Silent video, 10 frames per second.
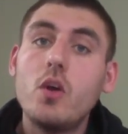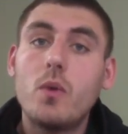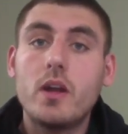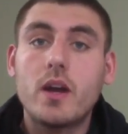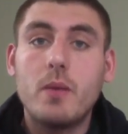
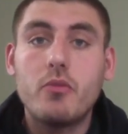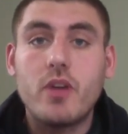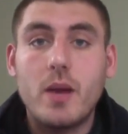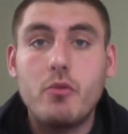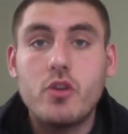when it comes
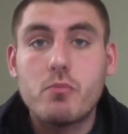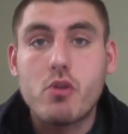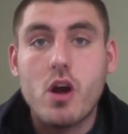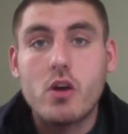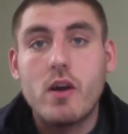time to your
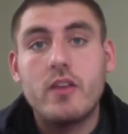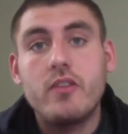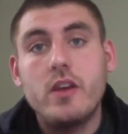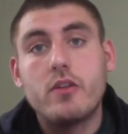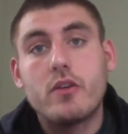
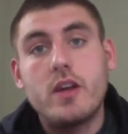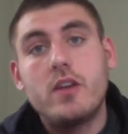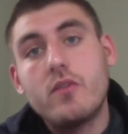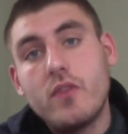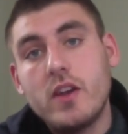progress, either
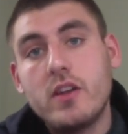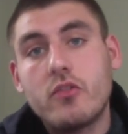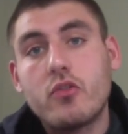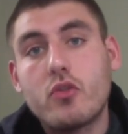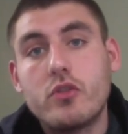in
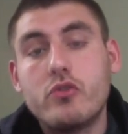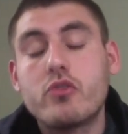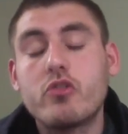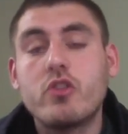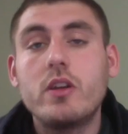fitness or
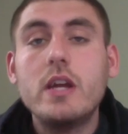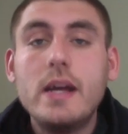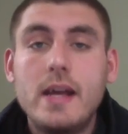nutrition.